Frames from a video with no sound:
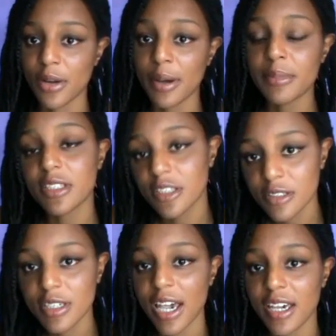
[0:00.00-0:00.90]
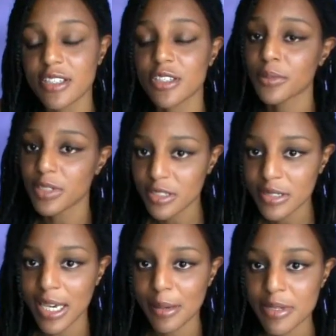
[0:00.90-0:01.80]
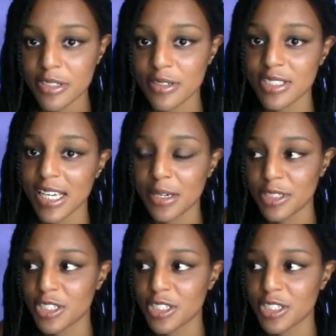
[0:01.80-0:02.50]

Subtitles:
Now, I'm in the UK, so we do get episodes late,